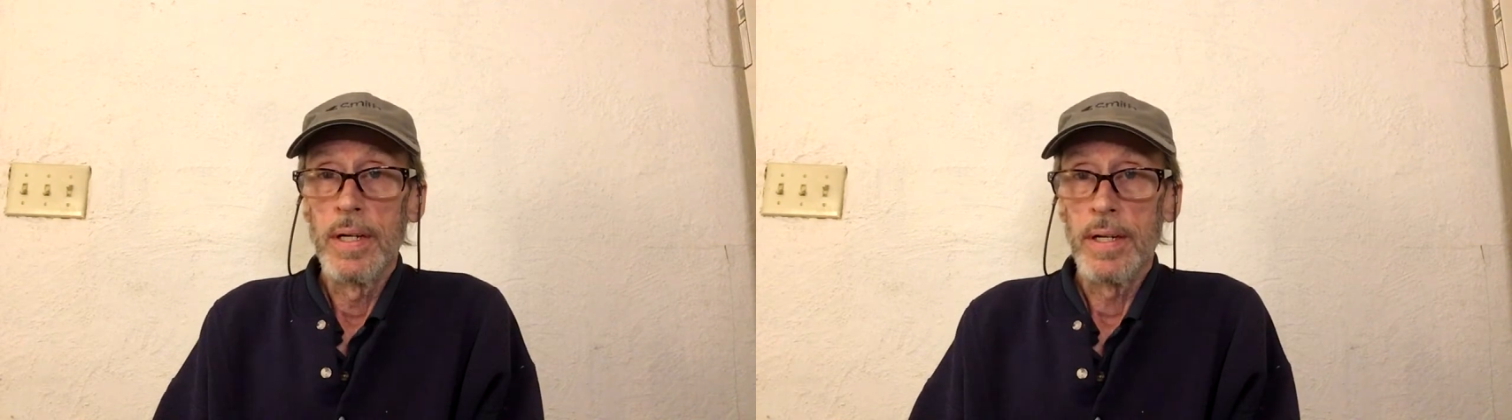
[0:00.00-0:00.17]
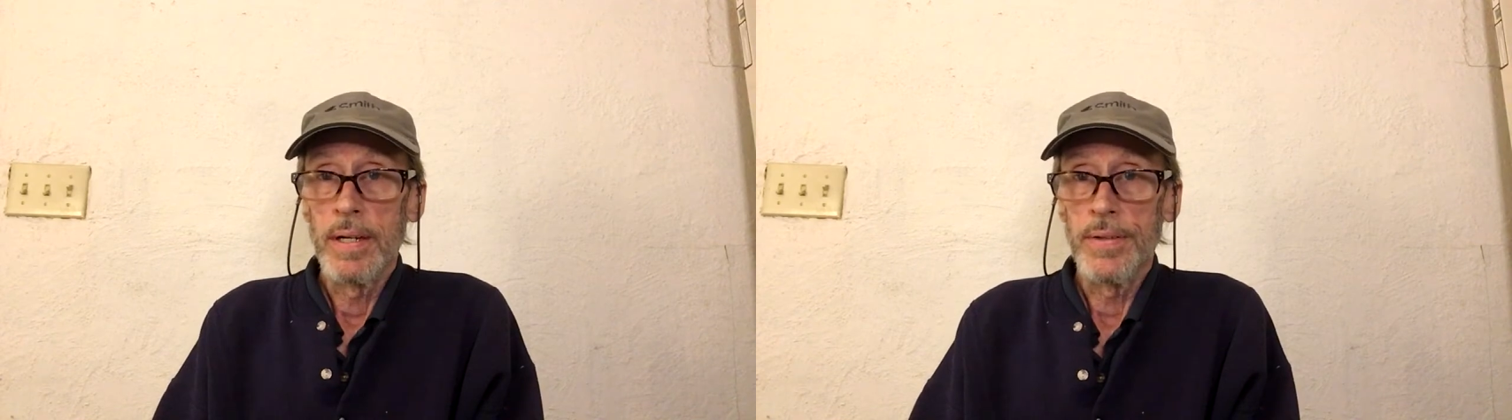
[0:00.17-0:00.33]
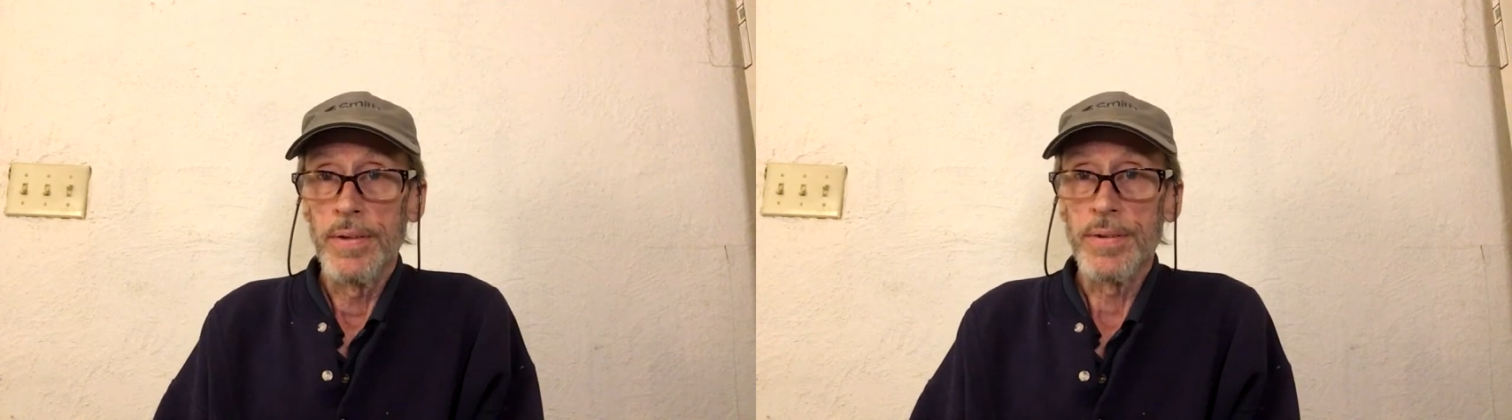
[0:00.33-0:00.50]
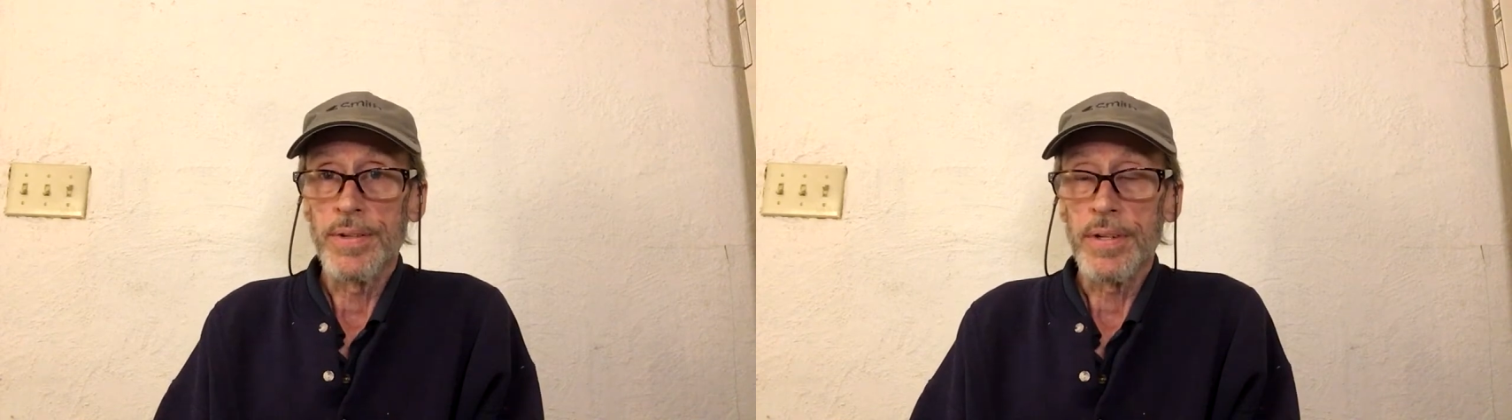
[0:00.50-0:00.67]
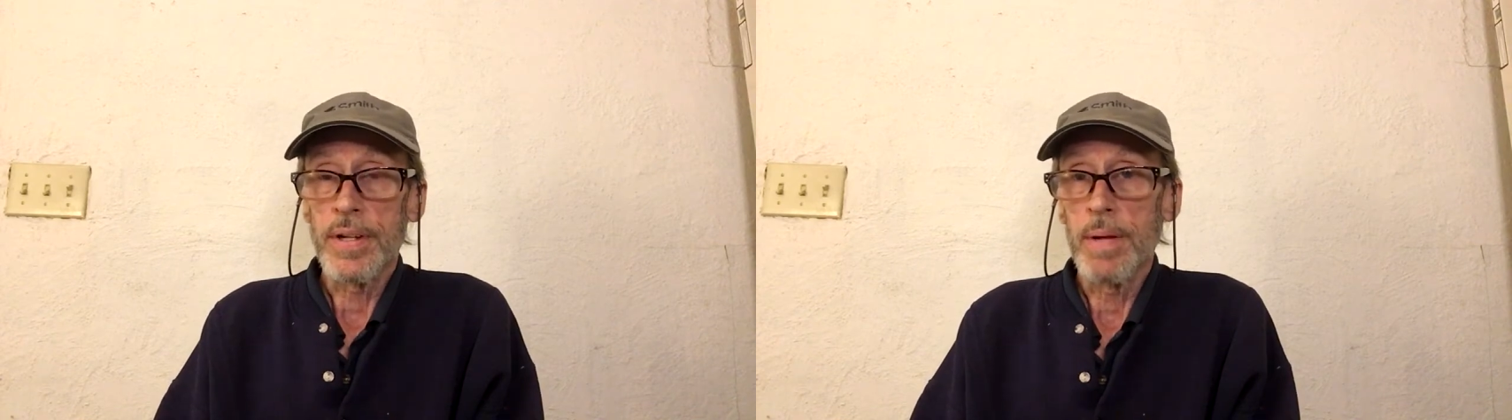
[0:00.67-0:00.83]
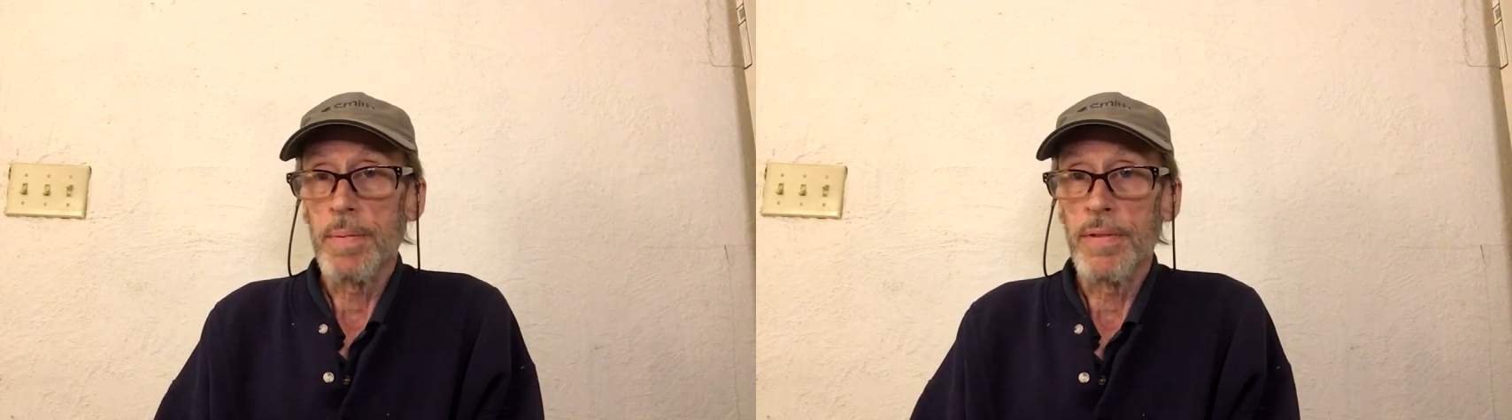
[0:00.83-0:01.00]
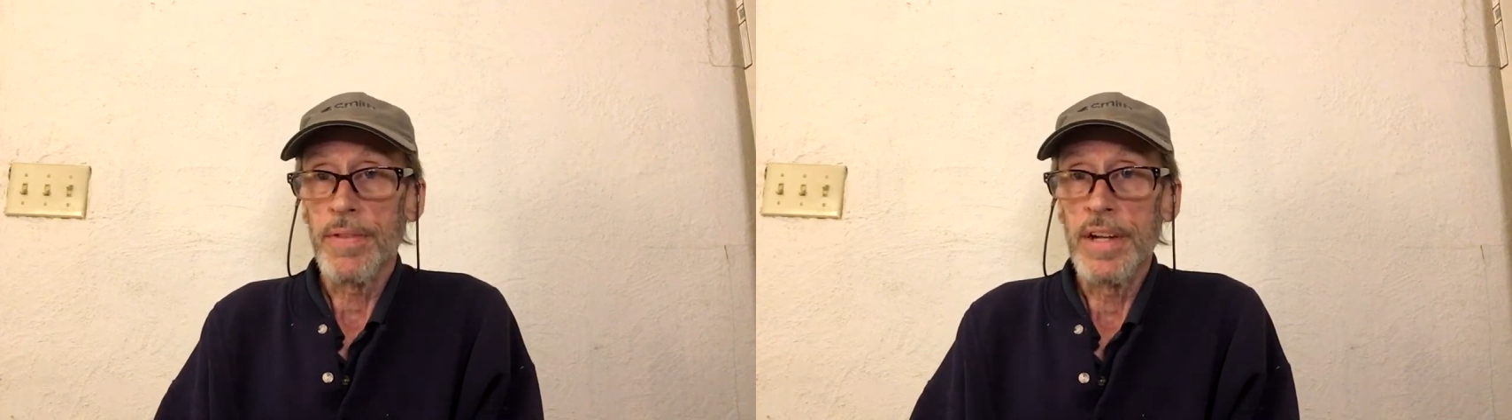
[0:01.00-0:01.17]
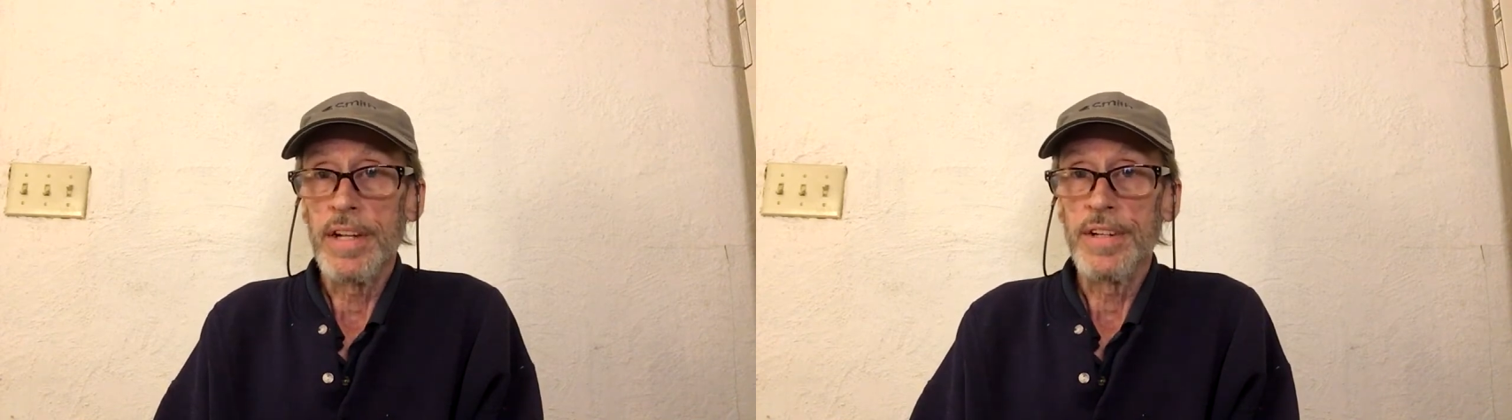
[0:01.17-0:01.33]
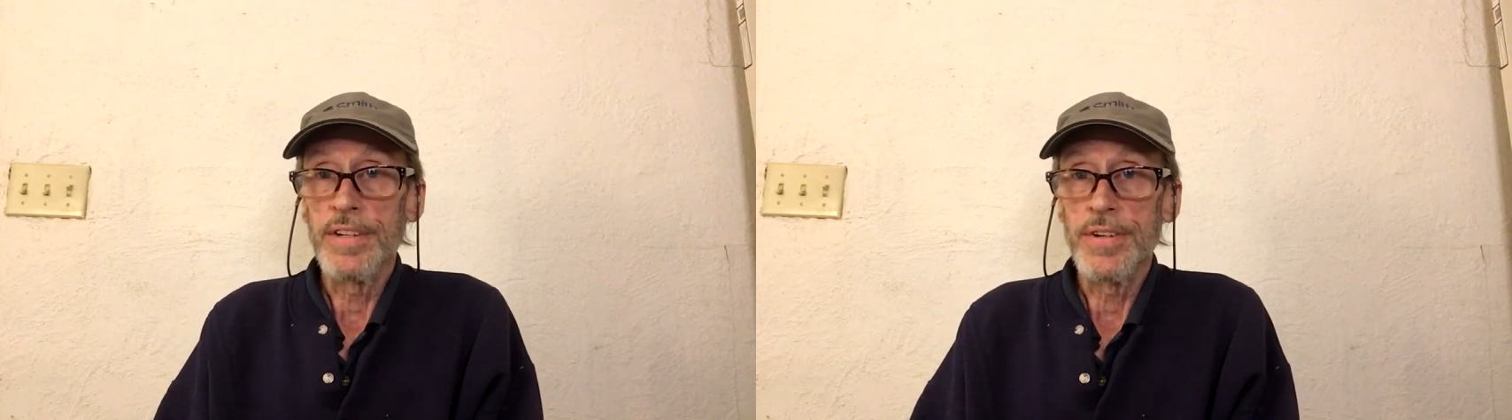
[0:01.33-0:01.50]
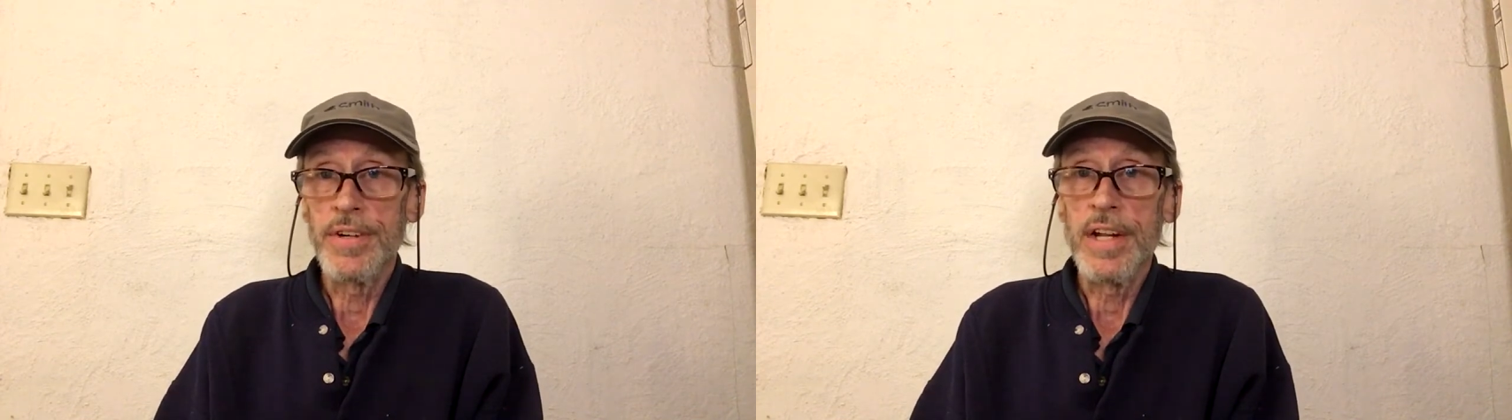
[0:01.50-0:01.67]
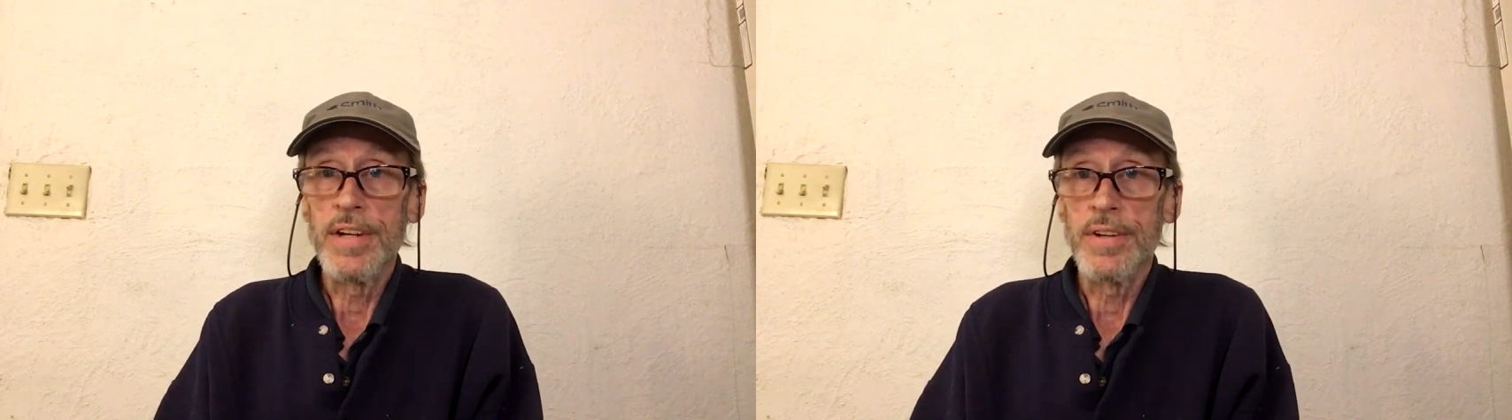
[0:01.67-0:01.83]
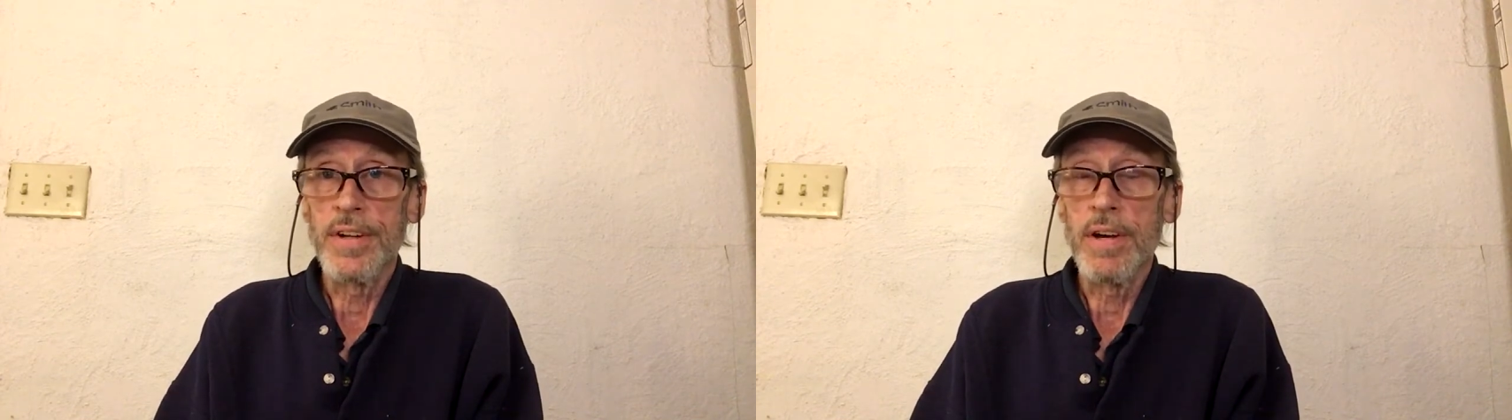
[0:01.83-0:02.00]
there's a couple of things that you
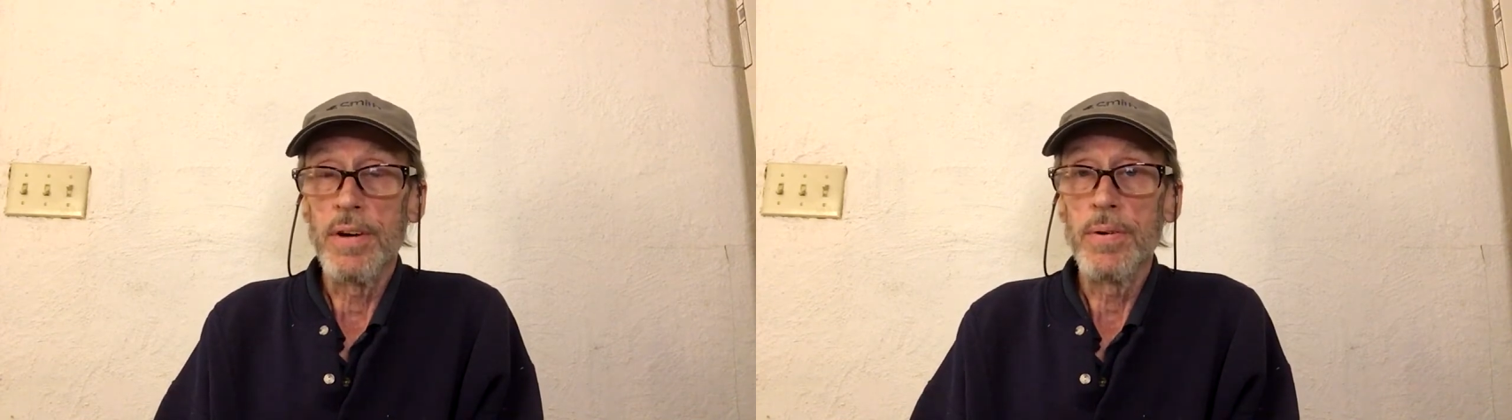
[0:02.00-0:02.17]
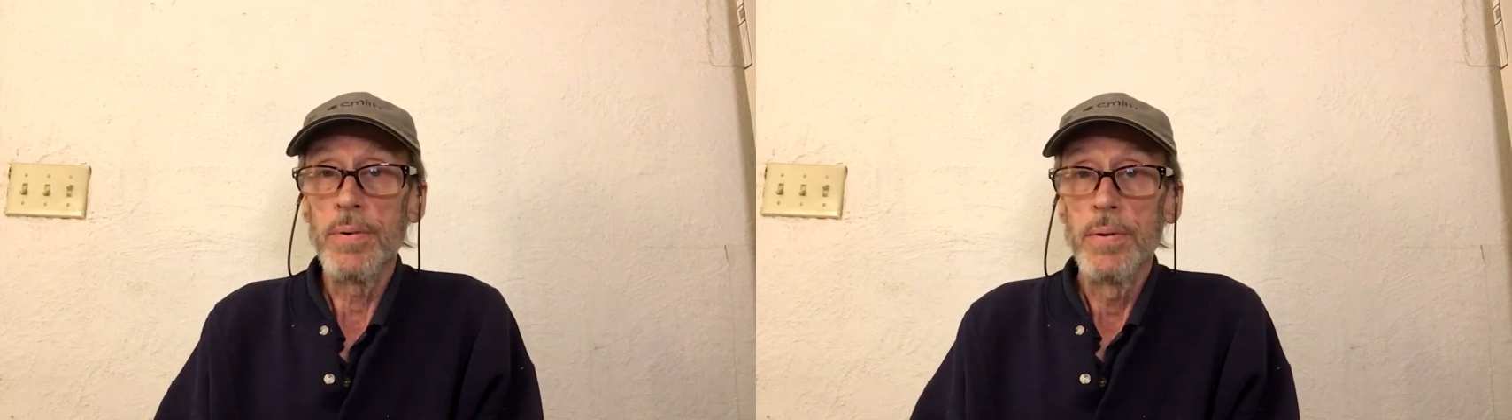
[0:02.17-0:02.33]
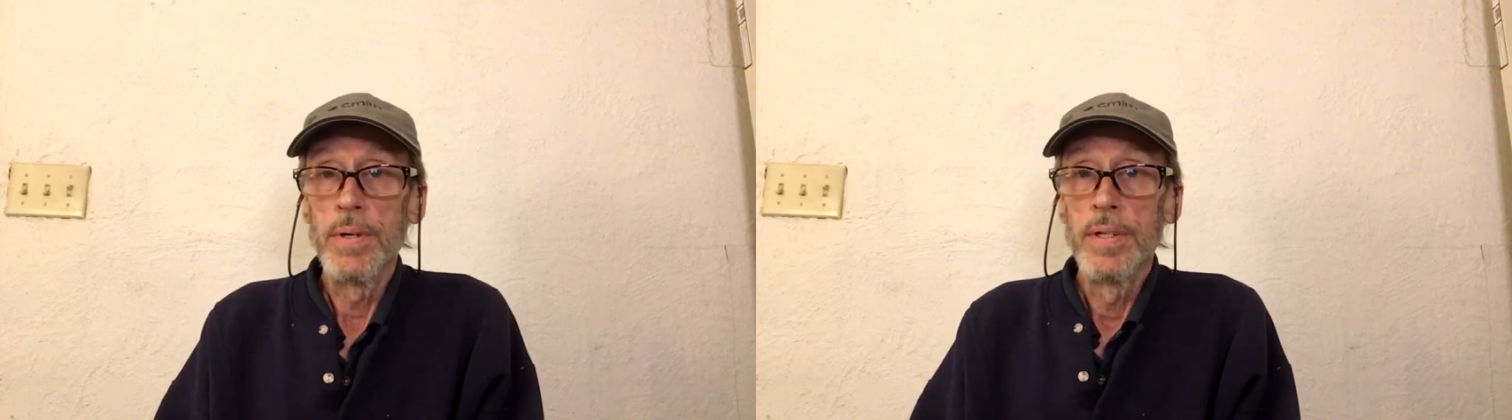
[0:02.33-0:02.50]
need to know.